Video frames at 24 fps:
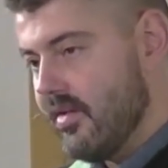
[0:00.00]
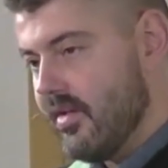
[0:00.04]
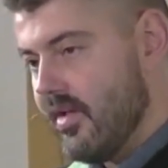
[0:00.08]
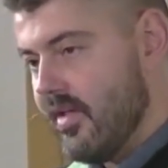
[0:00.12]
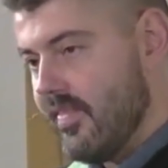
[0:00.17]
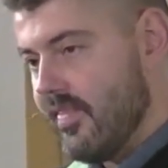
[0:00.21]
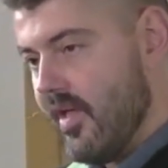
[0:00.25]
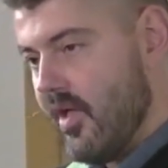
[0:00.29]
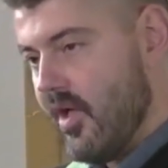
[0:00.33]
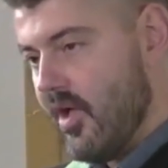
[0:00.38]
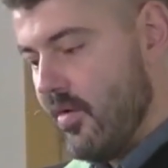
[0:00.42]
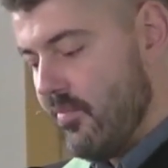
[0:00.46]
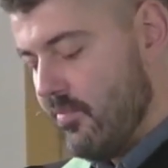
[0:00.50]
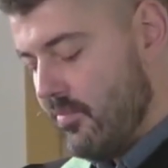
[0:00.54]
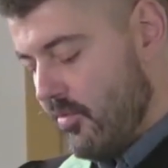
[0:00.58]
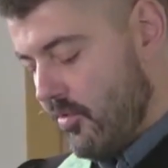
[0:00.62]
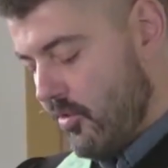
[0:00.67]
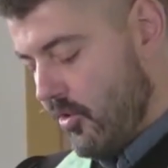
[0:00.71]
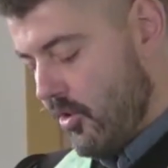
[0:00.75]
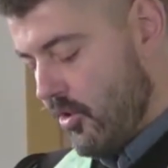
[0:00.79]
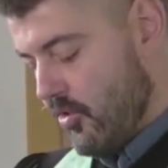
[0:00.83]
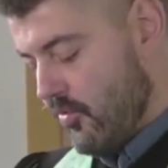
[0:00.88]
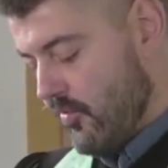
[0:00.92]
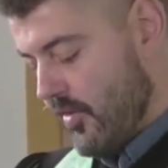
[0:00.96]
and the
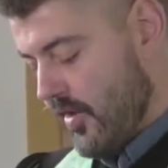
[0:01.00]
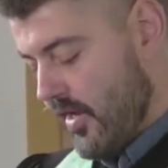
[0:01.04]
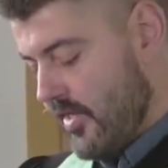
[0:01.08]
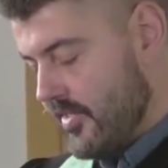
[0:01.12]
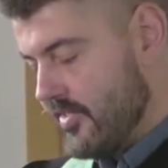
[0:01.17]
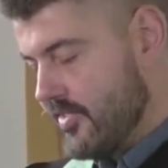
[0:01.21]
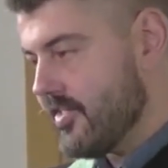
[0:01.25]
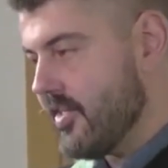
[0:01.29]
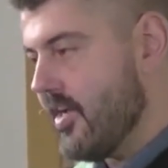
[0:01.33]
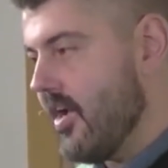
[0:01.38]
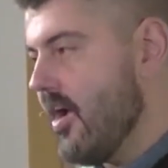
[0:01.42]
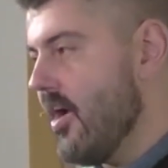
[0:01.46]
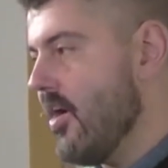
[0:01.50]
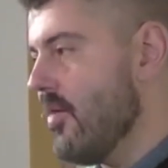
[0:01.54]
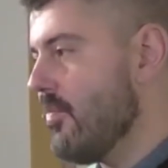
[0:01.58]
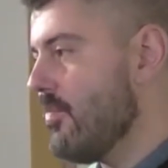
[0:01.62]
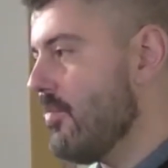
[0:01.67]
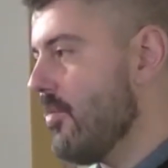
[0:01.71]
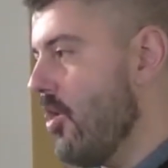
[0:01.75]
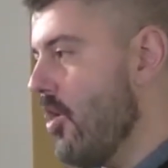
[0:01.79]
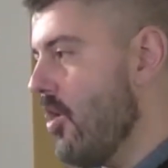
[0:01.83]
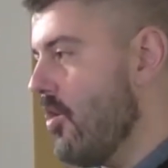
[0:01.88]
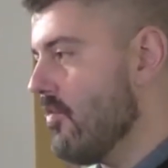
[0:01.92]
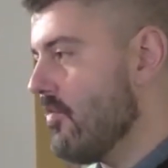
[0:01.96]
humble are raised up,
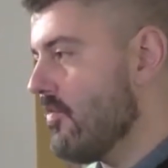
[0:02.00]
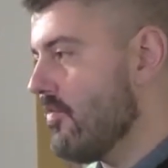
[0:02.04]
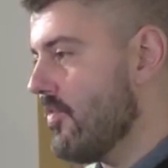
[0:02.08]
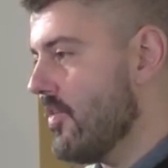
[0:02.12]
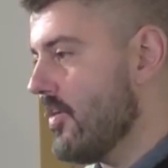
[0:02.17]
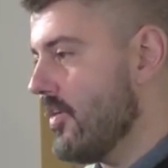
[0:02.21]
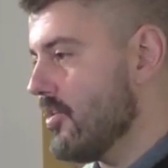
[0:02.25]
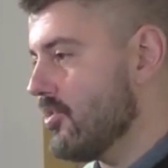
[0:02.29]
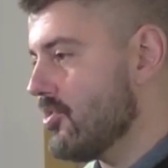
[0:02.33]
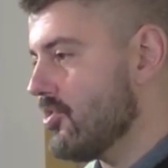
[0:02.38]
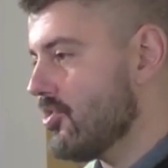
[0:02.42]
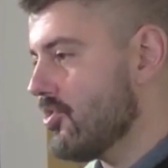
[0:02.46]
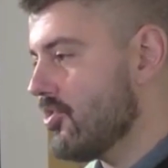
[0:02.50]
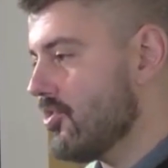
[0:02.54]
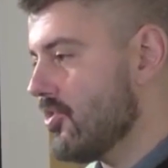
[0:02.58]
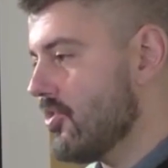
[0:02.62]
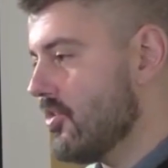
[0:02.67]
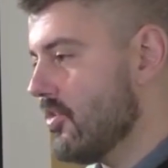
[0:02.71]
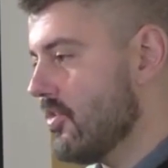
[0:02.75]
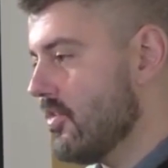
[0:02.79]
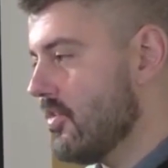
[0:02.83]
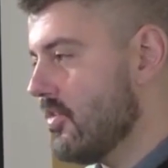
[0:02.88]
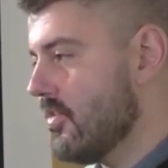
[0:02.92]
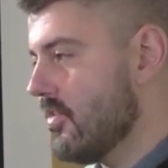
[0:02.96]
all
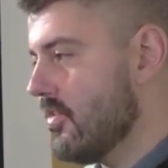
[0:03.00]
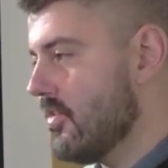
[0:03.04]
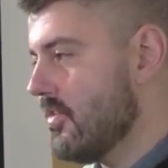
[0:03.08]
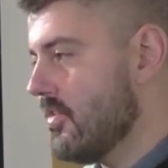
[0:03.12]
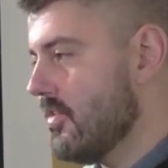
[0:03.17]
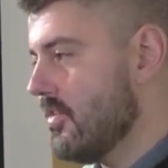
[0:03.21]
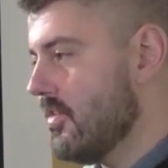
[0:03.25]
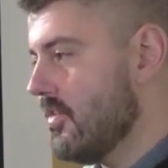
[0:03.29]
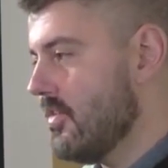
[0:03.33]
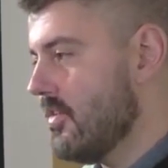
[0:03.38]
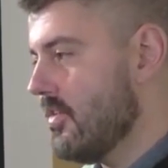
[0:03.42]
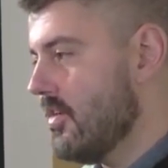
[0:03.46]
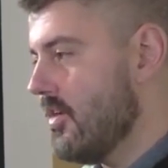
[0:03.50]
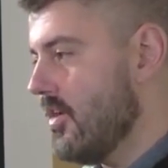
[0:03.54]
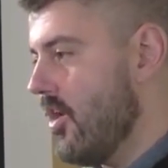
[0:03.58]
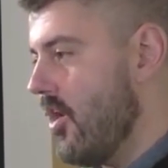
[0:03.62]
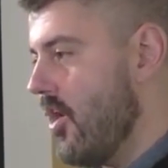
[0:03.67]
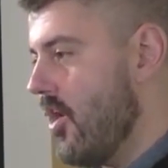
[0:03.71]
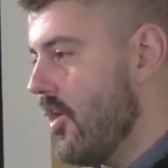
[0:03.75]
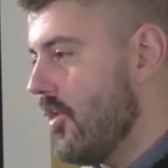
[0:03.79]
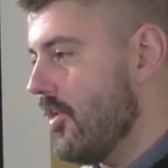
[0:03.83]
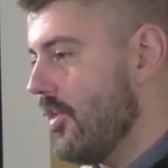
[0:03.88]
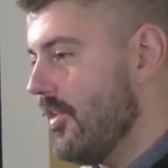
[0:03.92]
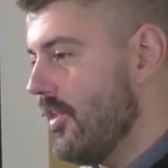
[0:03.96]
finish
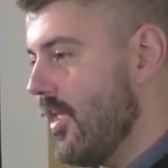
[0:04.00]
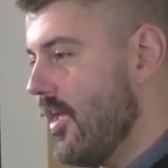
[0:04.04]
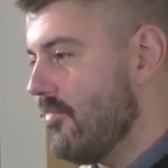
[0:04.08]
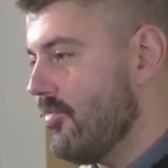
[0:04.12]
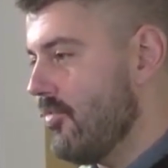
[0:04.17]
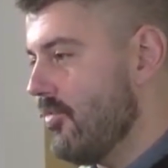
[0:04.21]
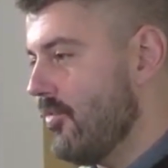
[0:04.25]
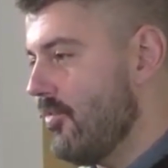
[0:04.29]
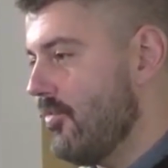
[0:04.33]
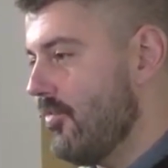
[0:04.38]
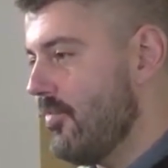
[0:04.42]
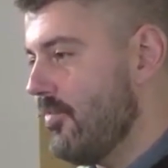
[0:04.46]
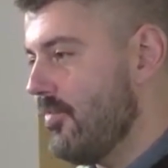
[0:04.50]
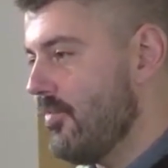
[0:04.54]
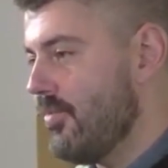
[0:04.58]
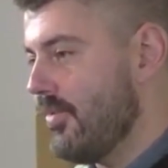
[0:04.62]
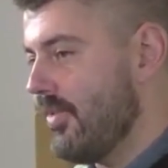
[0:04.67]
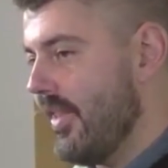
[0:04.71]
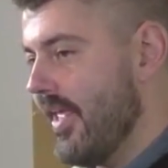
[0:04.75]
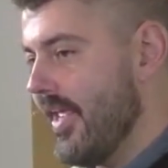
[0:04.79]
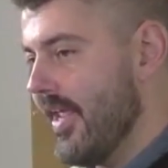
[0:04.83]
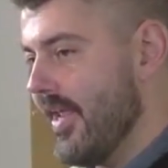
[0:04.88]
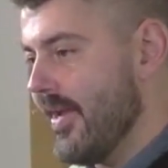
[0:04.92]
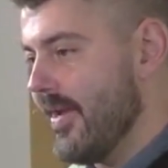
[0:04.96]
on a level
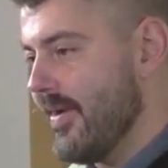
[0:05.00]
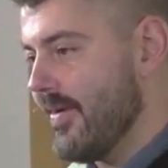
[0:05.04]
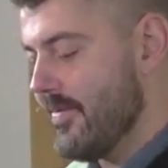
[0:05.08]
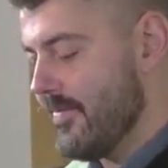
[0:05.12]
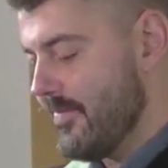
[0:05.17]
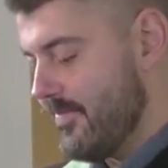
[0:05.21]
plane.